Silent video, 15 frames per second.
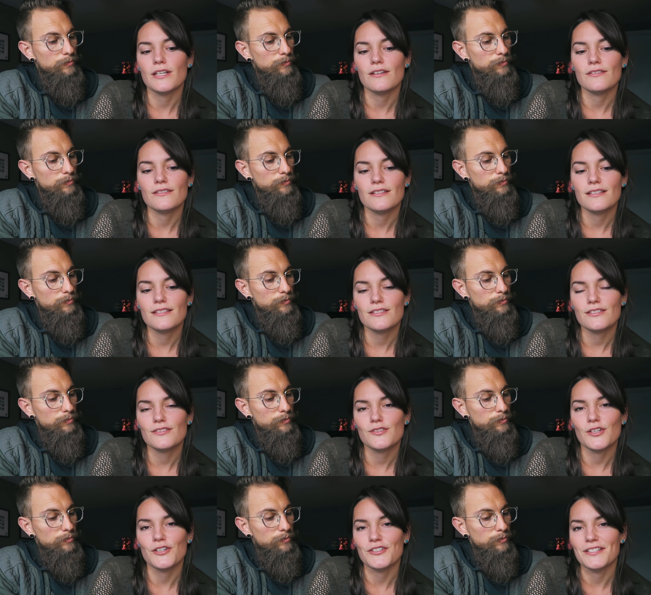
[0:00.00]
Speaker 1: down, it's
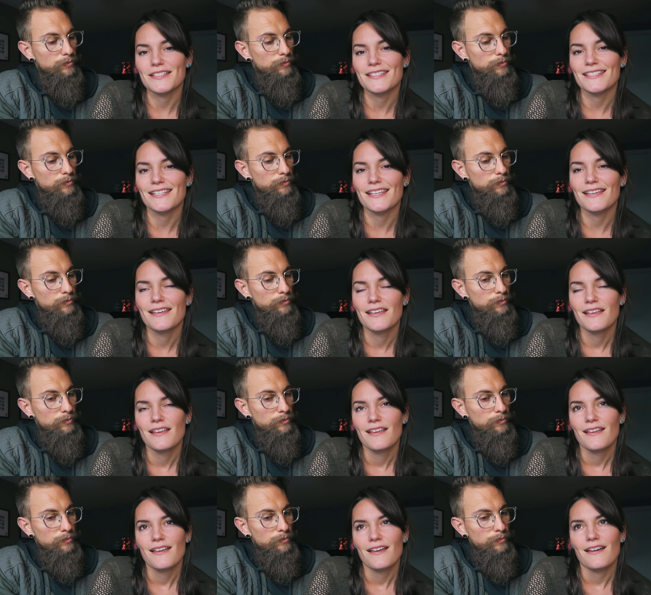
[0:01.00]
just hard to see.
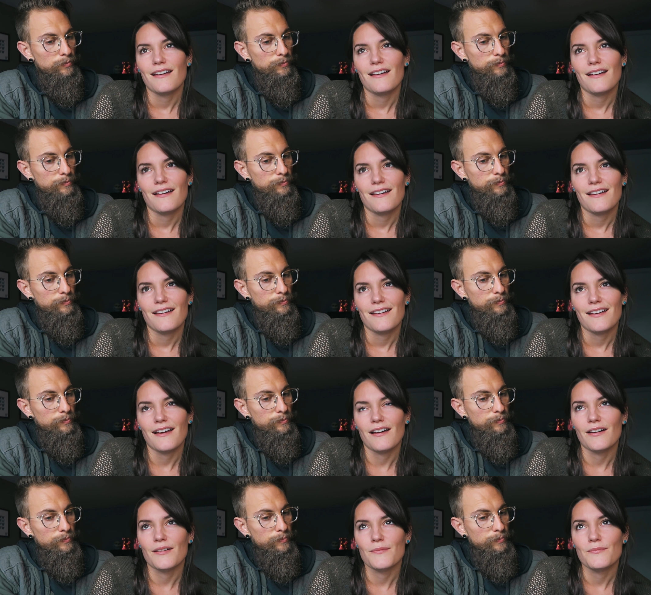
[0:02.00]

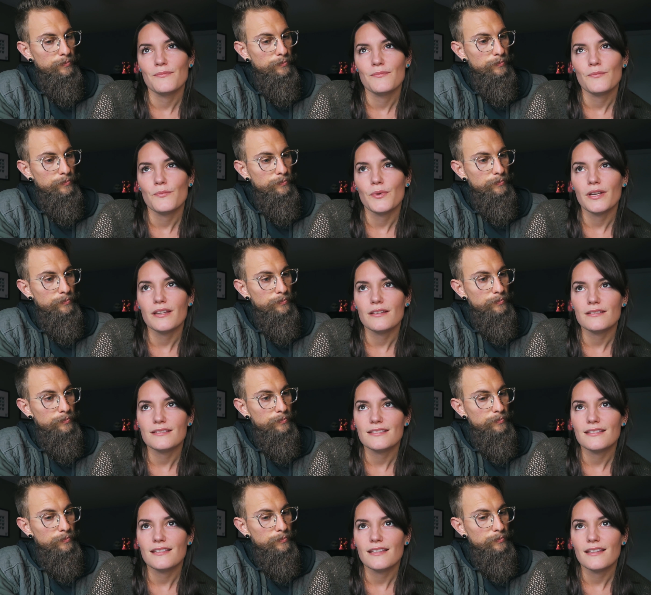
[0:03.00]
Um, but it,
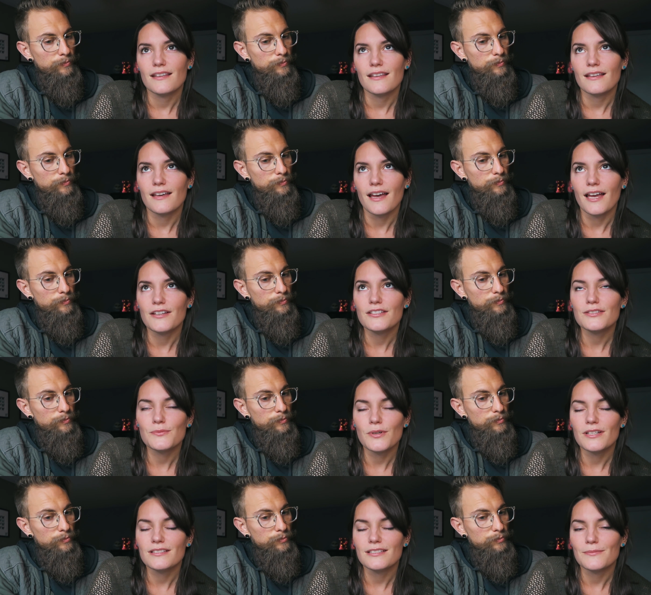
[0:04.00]
I just
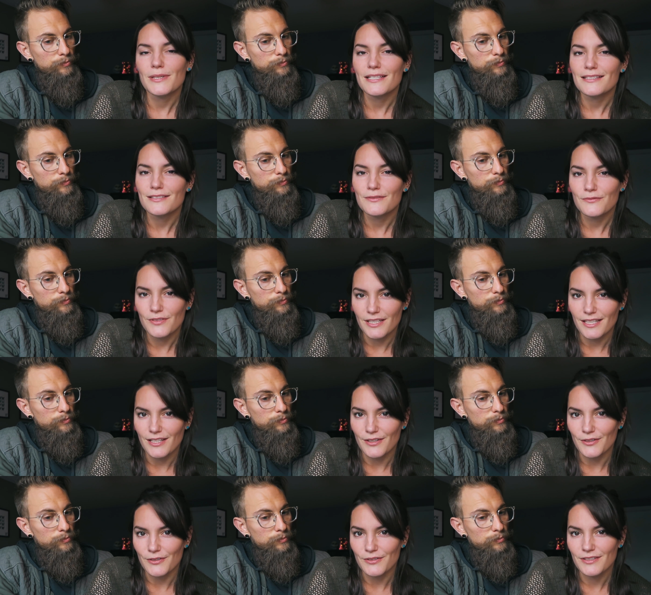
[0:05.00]
wanted to make this
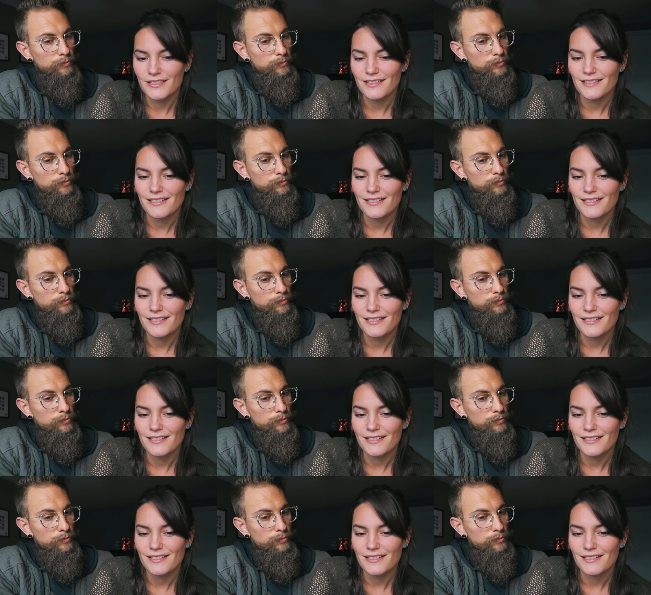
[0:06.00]
video